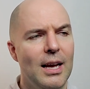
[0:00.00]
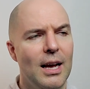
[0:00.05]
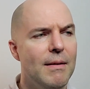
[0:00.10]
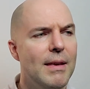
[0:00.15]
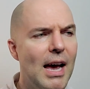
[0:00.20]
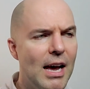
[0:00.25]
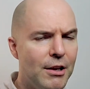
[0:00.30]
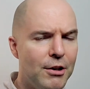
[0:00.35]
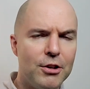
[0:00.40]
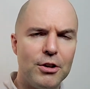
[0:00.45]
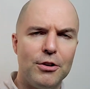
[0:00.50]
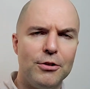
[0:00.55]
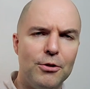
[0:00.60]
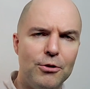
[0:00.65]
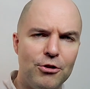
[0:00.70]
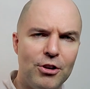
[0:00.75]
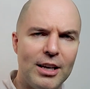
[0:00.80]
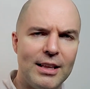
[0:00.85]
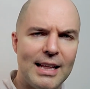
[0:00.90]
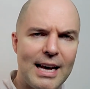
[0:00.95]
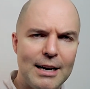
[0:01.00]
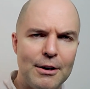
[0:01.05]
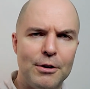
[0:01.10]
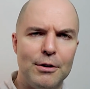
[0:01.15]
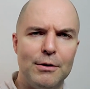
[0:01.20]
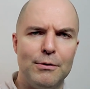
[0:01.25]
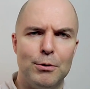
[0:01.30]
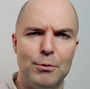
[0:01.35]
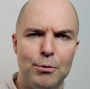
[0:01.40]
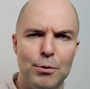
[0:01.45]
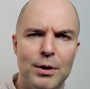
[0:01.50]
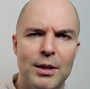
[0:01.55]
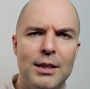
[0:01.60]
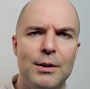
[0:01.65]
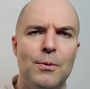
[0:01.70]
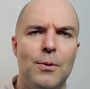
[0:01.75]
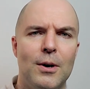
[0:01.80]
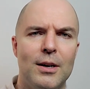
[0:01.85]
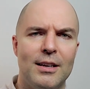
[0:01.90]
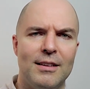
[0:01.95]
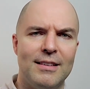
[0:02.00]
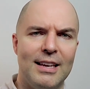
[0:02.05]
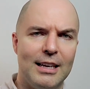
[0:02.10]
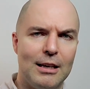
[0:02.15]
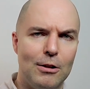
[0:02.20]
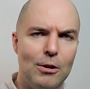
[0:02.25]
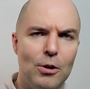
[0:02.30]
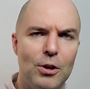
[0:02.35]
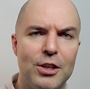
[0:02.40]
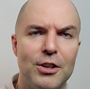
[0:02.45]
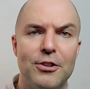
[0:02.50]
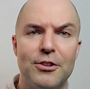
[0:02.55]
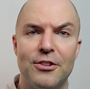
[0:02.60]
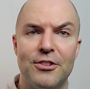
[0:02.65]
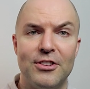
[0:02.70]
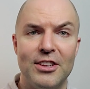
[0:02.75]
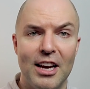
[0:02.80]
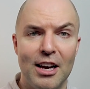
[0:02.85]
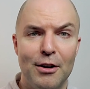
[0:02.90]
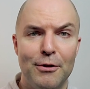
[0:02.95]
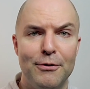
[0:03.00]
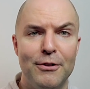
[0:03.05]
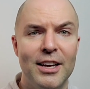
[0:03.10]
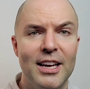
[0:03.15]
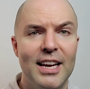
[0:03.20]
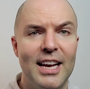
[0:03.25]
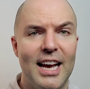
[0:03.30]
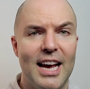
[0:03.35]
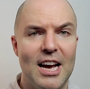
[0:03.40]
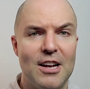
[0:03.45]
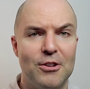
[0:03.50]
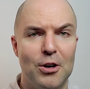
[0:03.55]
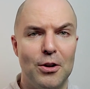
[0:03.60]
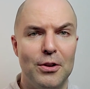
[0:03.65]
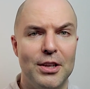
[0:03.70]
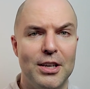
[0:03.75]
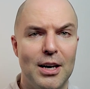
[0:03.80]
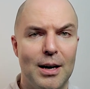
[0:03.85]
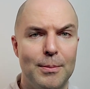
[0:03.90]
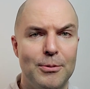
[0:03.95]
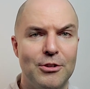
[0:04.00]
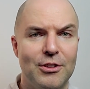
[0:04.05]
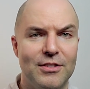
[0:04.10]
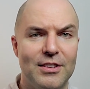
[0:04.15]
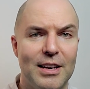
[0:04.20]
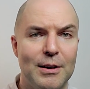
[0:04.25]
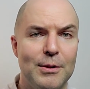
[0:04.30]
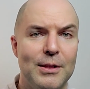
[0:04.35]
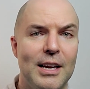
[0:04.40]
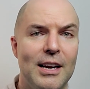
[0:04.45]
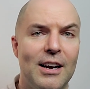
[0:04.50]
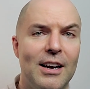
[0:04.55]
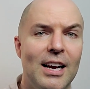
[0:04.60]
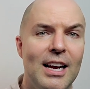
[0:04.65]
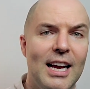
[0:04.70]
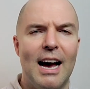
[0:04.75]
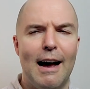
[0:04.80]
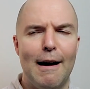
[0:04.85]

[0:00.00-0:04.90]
Yeah, you could also check that out if you really want to take a look yourself at all the options out there.